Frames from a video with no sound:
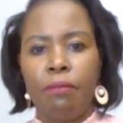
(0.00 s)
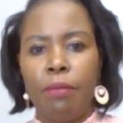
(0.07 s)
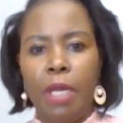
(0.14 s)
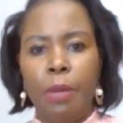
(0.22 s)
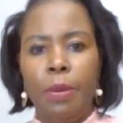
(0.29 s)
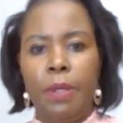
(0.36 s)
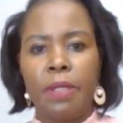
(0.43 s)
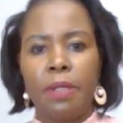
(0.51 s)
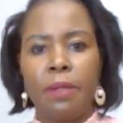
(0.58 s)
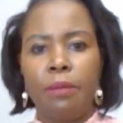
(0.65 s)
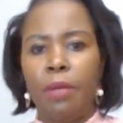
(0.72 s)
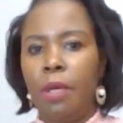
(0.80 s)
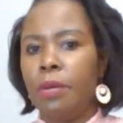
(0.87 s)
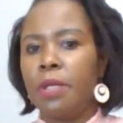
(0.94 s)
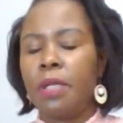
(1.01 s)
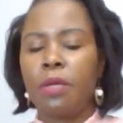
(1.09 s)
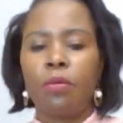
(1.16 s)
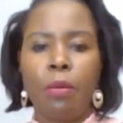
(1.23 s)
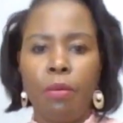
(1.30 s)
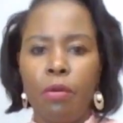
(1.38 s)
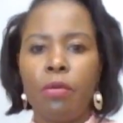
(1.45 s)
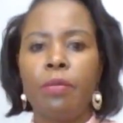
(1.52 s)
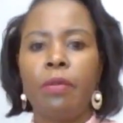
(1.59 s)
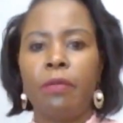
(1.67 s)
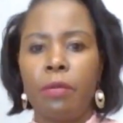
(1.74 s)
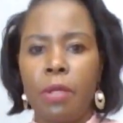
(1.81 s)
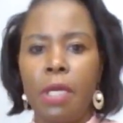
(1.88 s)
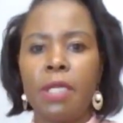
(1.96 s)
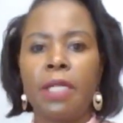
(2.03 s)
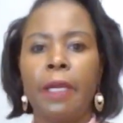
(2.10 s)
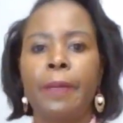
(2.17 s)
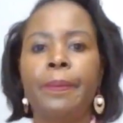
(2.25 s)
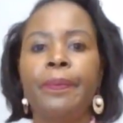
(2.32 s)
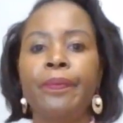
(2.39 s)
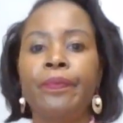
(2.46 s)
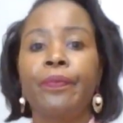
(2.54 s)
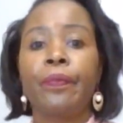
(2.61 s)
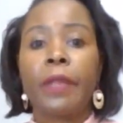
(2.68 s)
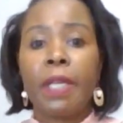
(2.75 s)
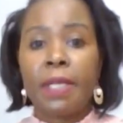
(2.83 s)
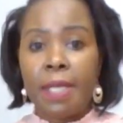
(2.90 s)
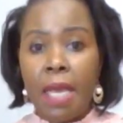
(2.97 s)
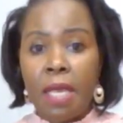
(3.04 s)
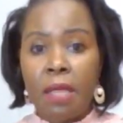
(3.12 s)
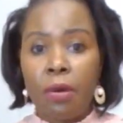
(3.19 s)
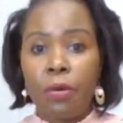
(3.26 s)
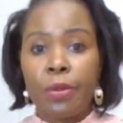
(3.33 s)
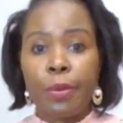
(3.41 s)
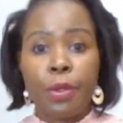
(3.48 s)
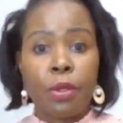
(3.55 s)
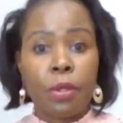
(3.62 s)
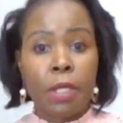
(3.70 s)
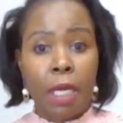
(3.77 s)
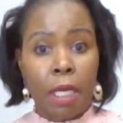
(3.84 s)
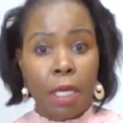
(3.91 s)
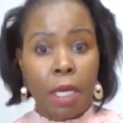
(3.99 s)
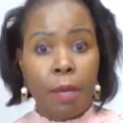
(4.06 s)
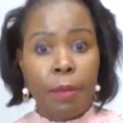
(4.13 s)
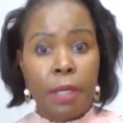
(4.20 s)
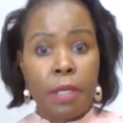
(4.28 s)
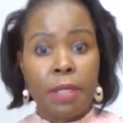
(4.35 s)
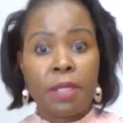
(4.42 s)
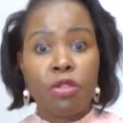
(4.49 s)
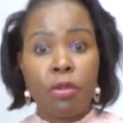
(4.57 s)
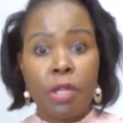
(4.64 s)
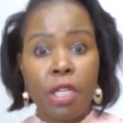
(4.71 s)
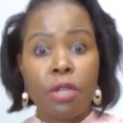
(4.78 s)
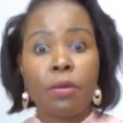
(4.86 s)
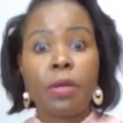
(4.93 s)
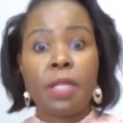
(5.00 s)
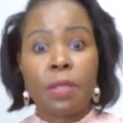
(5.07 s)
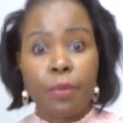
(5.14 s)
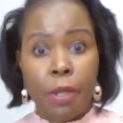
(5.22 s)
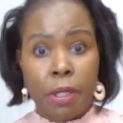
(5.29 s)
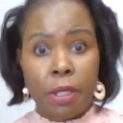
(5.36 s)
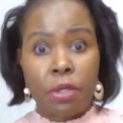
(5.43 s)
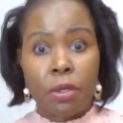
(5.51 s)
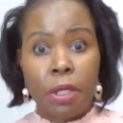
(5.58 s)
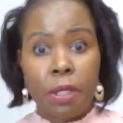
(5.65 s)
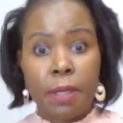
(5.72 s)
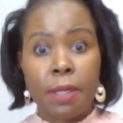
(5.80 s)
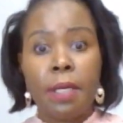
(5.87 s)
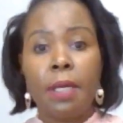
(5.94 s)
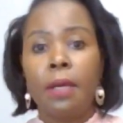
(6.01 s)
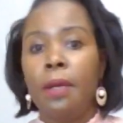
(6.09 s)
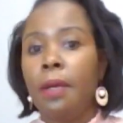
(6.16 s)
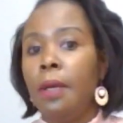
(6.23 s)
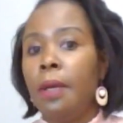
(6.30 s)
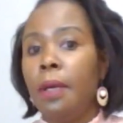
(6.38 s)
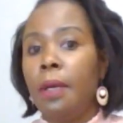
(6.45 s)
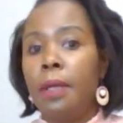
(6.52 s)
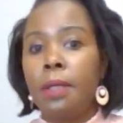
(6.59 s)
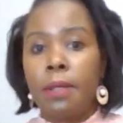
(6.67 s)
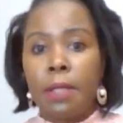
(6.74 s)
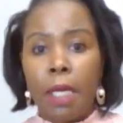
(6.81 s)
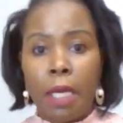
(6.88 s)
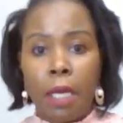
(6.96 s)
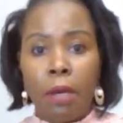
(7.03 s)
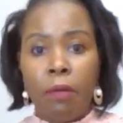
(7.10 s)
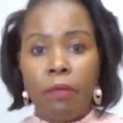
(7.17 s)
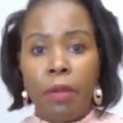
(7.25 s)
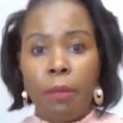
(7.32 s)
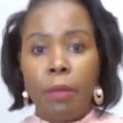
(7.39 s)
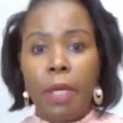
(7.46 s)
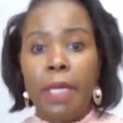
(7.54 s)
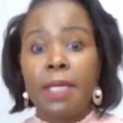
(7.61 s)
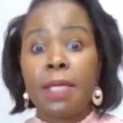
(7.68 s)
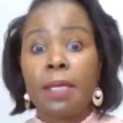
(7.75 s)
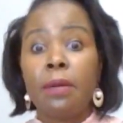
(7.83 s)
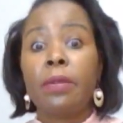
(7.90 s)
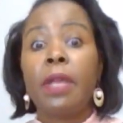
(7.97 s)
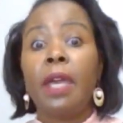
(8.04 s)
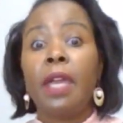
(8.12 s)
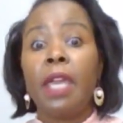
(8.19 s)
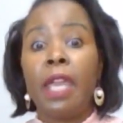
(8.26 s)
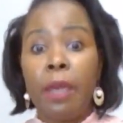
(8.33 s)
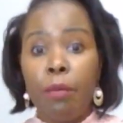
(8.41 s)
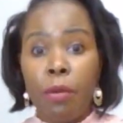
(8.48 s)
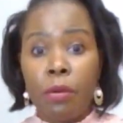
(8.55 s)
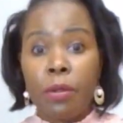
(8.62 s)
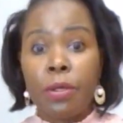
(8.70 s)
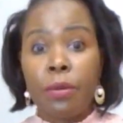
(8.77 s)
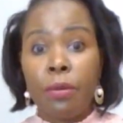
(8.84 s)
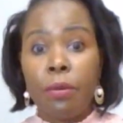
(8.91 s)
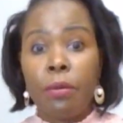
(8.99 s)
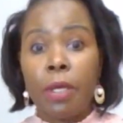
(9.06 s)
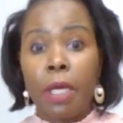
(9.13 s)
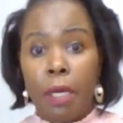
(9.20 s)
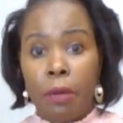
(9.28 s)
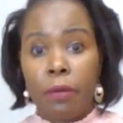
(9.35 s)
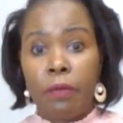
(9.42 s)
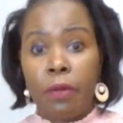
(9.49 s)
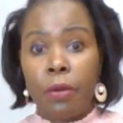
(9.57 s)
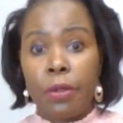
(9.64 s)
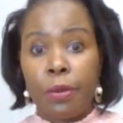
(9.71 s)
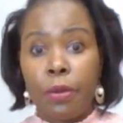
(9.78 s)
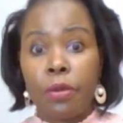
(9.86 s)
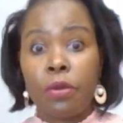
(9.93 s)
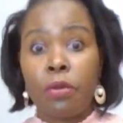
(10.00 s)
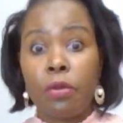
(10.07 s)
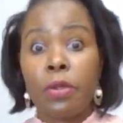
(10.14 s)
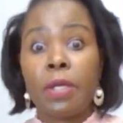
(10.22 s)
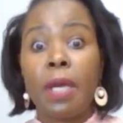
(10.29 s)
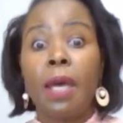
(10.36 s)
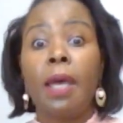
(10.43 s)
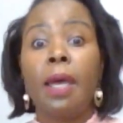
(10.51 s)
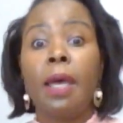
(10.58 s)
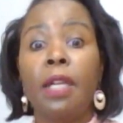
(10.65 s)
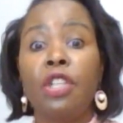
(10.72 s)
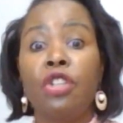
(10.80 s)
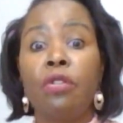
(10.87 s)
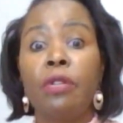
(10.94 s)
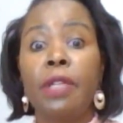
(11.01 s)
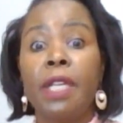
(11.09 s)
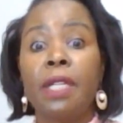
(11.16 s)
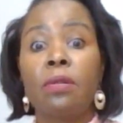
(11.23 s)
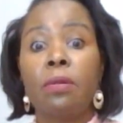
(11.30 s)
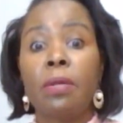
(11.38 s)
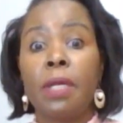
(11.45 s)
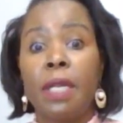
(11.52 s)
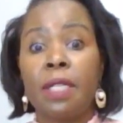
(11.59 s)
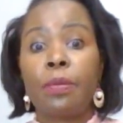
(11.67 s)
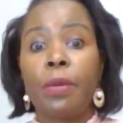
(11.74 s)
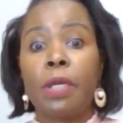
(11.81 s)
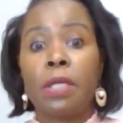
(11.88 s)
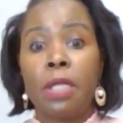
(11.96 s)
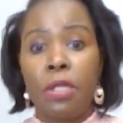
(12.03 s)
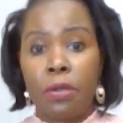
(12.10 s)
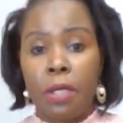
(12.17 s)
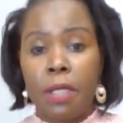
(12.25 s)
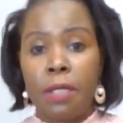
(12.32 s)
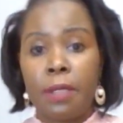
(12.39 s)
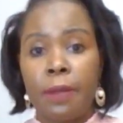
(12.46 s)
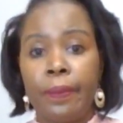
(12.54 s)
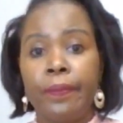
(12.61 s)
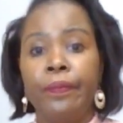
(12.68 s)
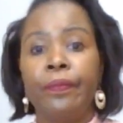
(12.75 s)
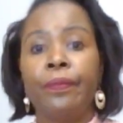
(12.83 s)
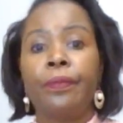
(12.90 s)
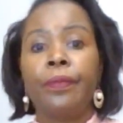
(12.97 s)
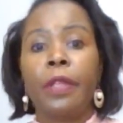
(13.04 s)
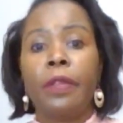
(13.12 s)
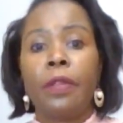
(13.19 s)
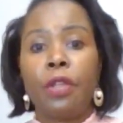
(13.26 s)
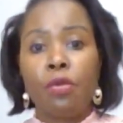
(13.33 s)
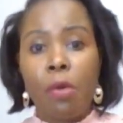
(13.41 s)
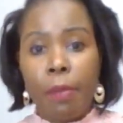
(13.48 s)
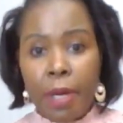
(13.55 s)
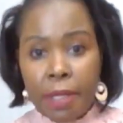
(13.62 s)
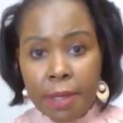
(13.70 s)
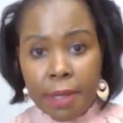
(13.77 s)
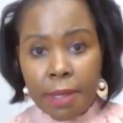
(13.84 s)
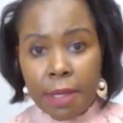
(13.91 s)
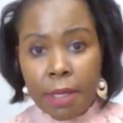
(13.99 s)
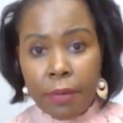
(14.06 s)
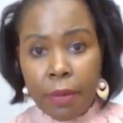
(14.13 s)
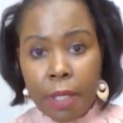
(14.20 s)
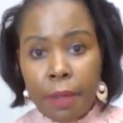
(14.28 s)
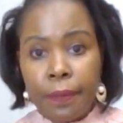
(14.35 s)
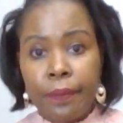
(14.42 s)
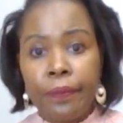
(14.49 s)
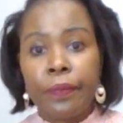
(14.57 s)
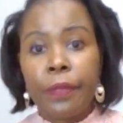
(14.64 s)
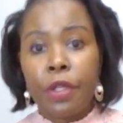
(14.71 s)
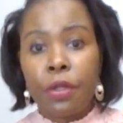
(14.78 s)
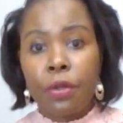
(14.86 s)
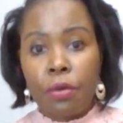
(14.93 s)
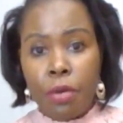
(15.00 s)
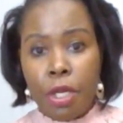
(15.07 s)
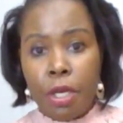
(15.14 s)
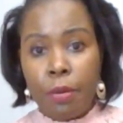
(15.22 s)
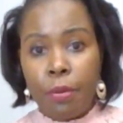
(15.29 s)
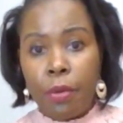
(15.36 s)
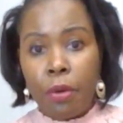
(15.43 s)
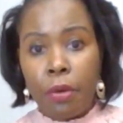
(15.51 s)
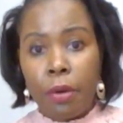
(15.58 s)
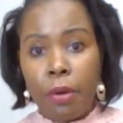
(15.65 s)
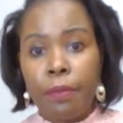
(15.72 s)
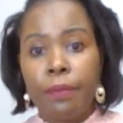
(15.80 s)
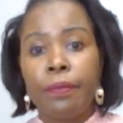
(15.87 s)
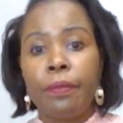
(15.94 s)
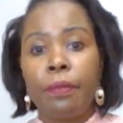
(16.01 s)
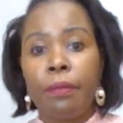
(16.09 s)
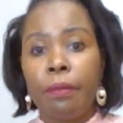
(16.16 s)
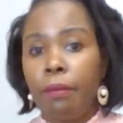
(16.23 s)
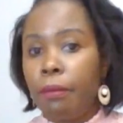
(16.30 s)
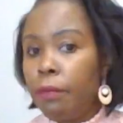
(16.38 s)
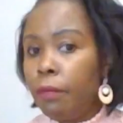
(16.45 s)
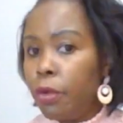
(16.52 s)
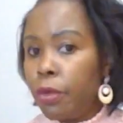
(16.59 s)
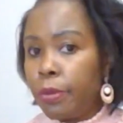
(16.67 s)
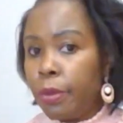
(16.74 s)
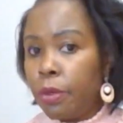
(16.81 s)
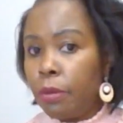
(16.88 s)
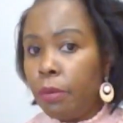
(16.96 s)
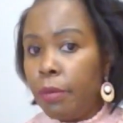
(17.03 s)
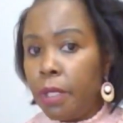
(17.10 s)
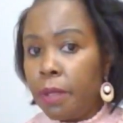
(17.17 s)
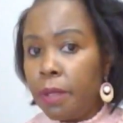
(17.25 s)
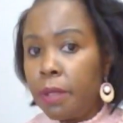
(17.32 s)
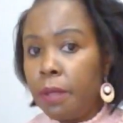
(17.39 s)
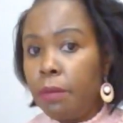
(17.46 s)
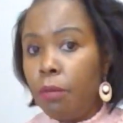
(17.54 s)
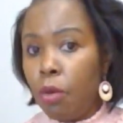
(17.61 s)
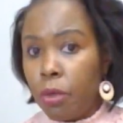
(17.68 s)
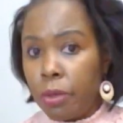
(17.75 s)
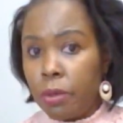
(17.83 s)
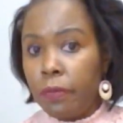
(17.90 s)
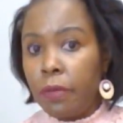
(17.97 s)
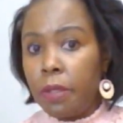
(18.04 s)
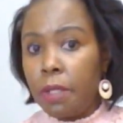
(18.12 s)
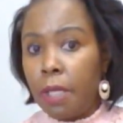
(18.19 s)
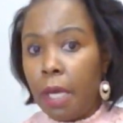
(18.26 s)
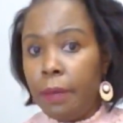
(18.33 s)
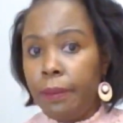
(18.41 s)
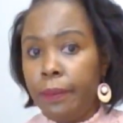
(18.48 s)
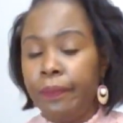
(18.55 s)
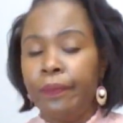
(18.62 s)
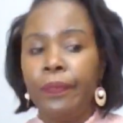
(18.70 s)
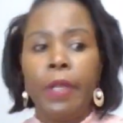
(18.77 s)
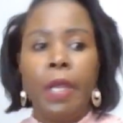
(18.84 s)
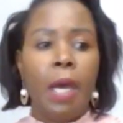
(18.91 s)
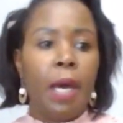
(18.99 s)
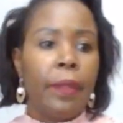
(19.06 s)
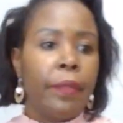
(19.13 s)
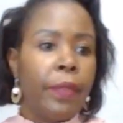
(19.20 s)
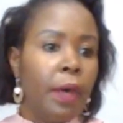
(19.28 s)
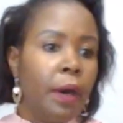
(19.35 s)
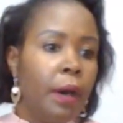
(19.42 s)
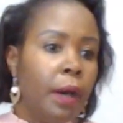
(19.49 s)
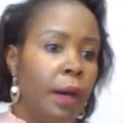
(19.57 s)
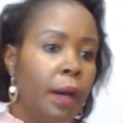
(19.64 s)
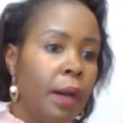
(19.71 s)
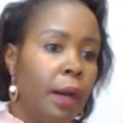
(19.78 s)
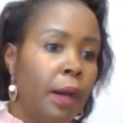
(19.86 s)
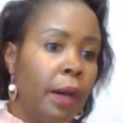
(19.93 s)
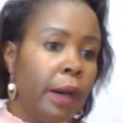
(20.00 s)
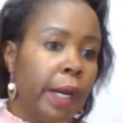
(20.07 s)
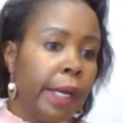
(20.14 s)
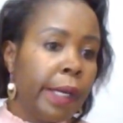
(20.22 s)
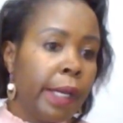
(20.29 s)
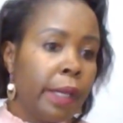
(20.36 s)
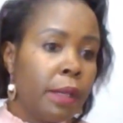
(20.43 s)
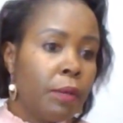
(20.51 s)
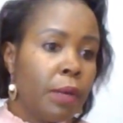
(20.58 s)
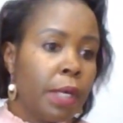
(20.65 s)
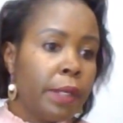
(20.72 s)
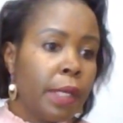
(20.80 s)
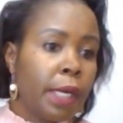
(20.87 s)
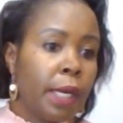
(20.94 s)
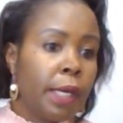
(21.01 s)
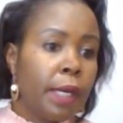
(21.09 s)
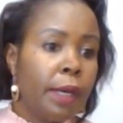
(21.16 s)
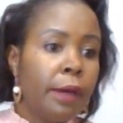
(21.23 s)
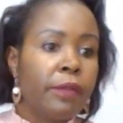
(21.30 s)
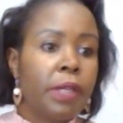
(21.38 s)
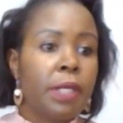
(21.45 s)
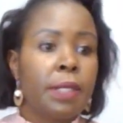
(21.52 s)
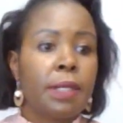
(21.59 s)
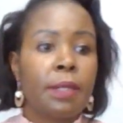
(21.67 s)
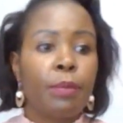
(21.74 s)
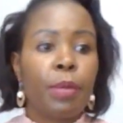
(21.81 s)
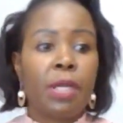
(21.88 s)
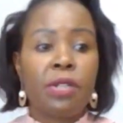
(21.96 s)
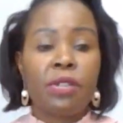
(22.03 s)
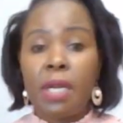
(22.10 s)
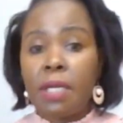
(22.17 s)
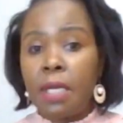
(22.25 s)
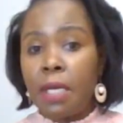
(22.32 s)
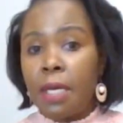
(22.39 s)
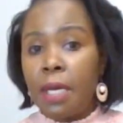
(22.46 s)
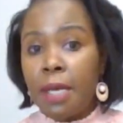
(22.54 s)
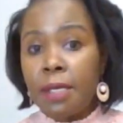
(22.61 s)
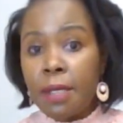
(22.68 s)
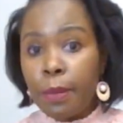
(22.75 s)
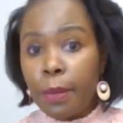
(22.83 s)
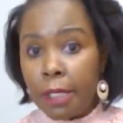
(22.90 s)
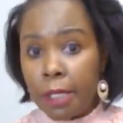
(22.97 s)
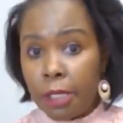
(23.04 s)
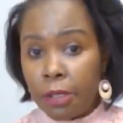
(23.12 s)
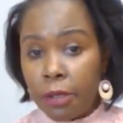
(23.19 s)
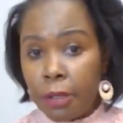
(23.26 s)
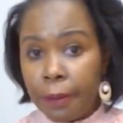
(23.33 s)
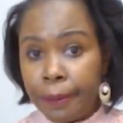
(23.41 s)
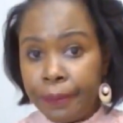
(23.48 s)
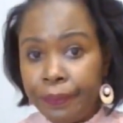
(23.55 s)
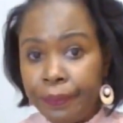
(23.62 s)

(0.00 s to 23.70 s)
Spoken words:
babies that were born before their time, stay in the hospital, taken care by these neonatal nurse practitioners, take care of them until they are able to get out of the hospital. So those are neonatal nurse practitioners. They do a master's degree, 2-year program, hospital based most of the time. The another one that I have is pediatric nurse practitioner.